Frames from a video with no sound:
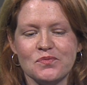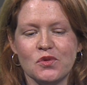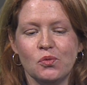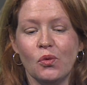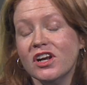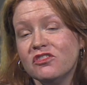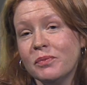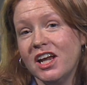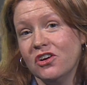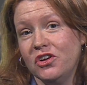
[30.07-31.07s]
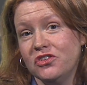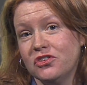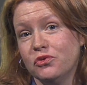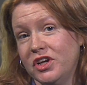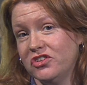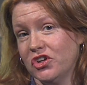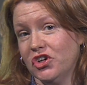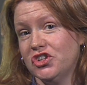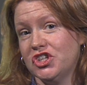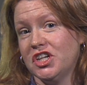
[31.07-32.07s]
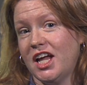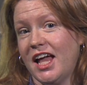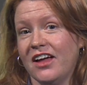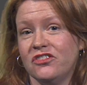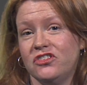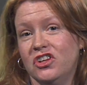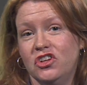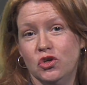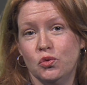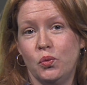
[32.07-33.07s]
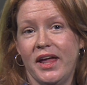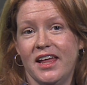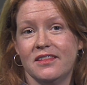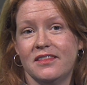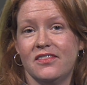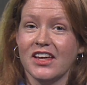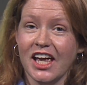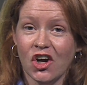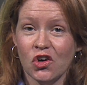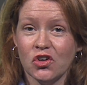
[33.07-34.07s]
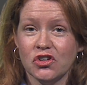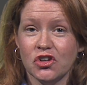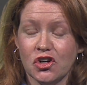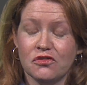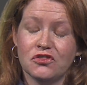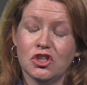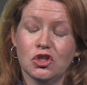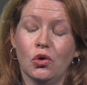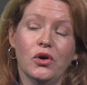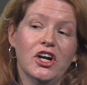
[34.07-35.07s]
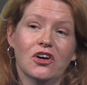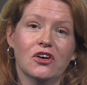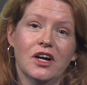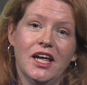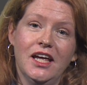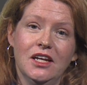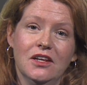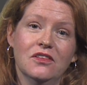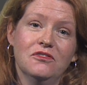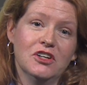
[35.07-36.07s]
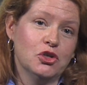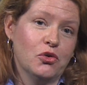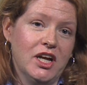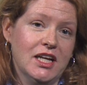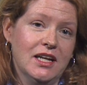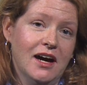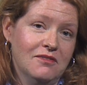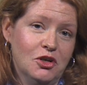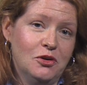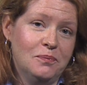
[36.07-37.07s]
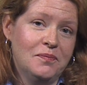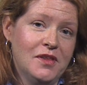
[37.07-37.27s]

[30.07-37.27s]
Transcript: One of my areas of research has to do with the character of the lawyer in the Victorian novel.